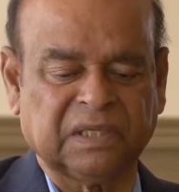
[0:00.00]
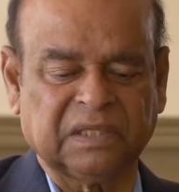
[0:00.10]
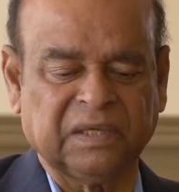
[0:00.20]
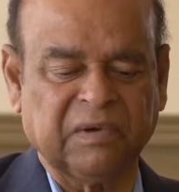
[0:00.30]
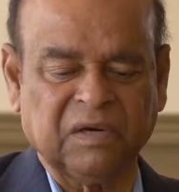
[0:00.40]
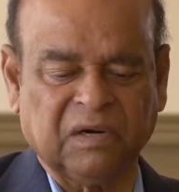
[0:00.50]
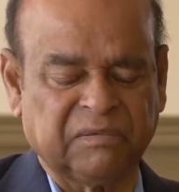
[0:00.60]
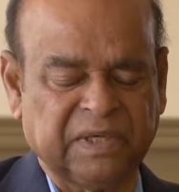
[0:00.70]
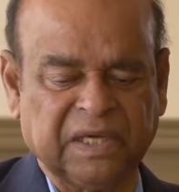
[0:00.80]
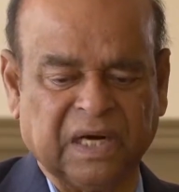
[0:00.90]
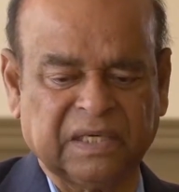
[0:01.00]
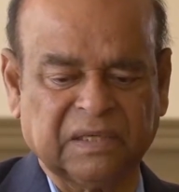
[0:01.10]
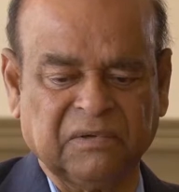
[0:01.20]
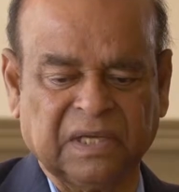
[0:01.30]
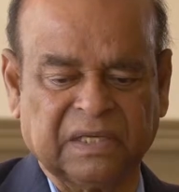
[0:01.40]
They were not very
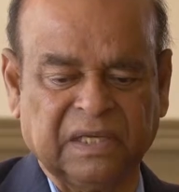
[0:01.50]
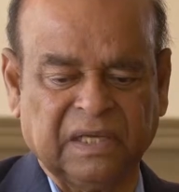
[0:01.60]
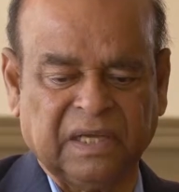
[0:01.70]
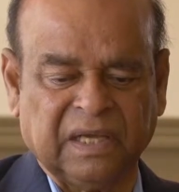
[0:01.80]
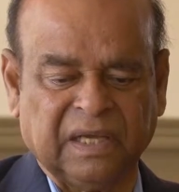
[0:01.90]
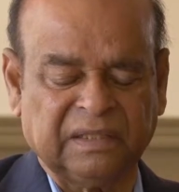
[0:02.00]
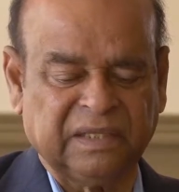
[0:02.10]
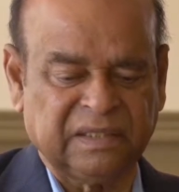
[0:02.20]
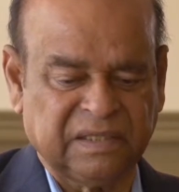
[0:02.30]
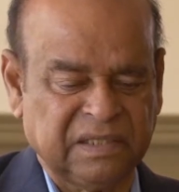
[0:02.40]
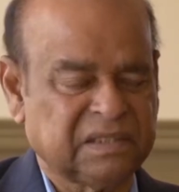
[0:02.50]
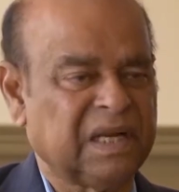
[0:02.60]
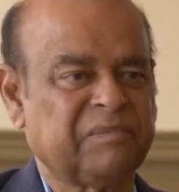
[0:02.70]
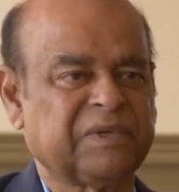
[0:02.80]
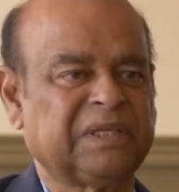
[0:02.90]
articulate, and they
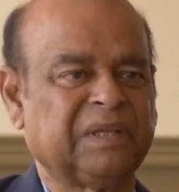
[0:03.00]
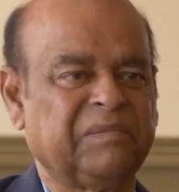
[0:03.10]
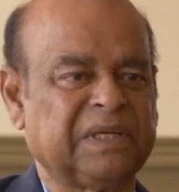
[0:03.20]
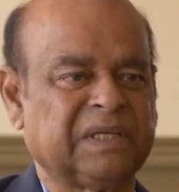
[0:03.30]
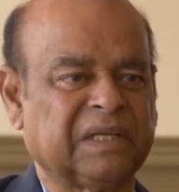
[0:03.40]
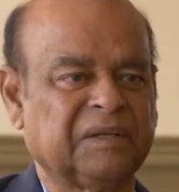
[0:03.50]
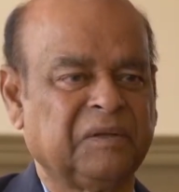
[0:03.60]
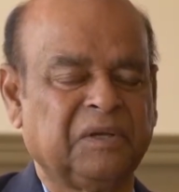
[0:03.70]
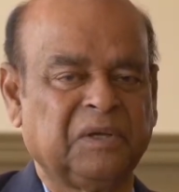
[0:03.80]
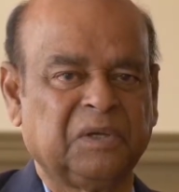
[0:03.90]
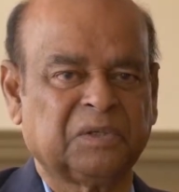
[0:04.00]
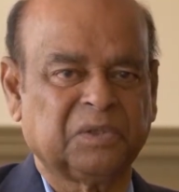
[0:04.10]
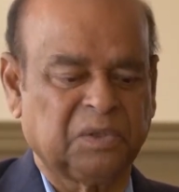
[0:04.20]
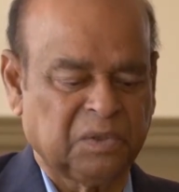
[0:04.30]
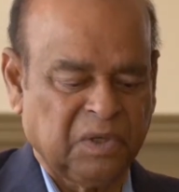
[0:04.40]
disrupted the meeting.
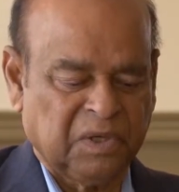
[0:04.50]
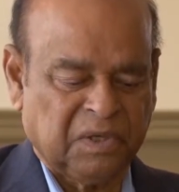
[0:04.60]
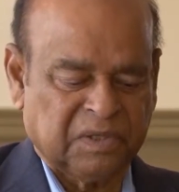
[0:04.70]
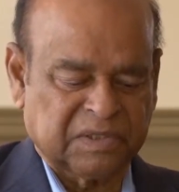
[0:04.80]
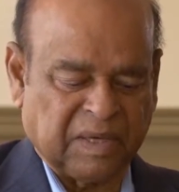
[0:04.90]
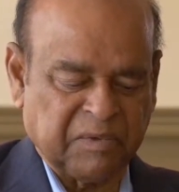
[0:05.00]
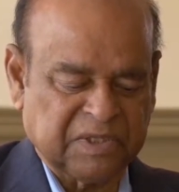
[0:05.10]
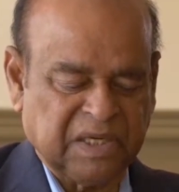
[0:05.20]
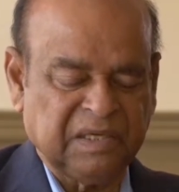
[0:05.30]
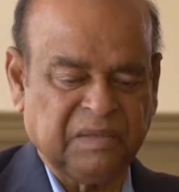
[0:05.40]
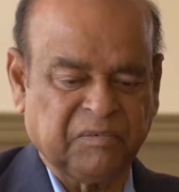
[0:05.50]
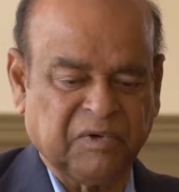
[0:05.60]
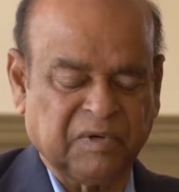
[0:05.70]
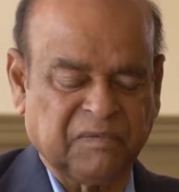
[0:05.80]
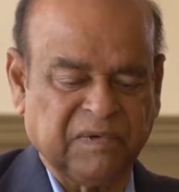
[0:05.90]
So substantive
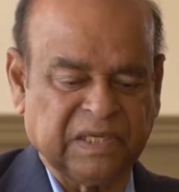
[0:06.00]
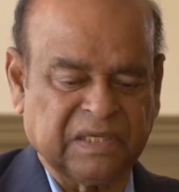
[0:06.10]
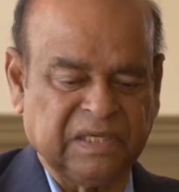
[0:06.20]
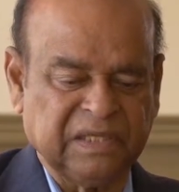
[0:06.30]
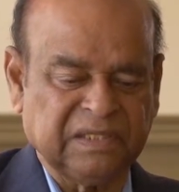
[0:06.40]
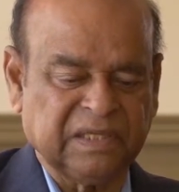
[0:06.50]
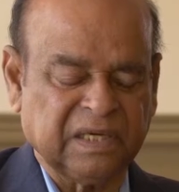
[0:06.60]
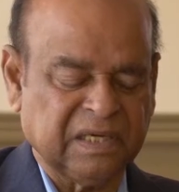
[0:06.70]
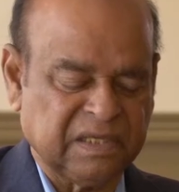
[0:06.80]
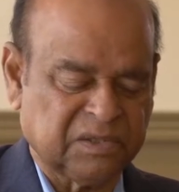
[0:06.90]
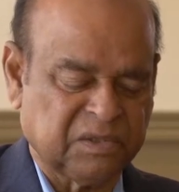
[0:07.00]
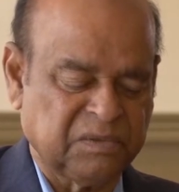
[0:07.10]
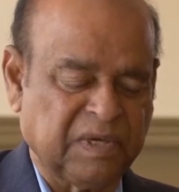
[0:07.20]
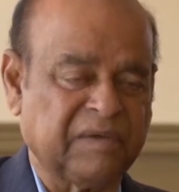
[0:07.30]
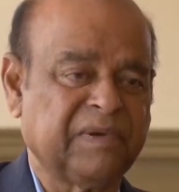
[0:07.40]
conflict degenerates
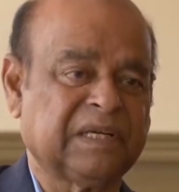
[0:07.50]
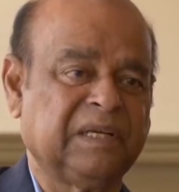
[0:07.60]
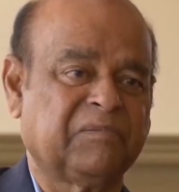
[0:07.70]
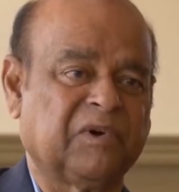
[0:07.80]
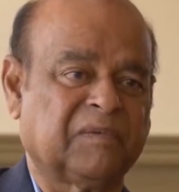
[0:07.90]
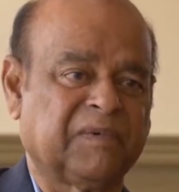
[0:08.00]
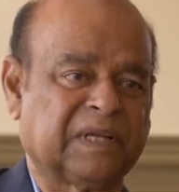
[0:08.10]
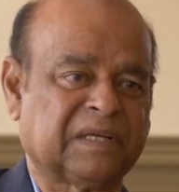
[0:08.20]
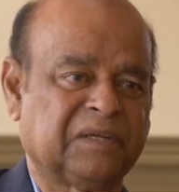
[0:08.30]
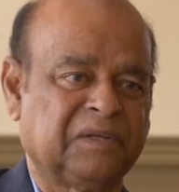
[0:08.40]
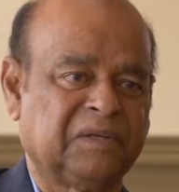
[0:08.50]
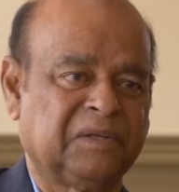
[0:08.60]
to affective conflict.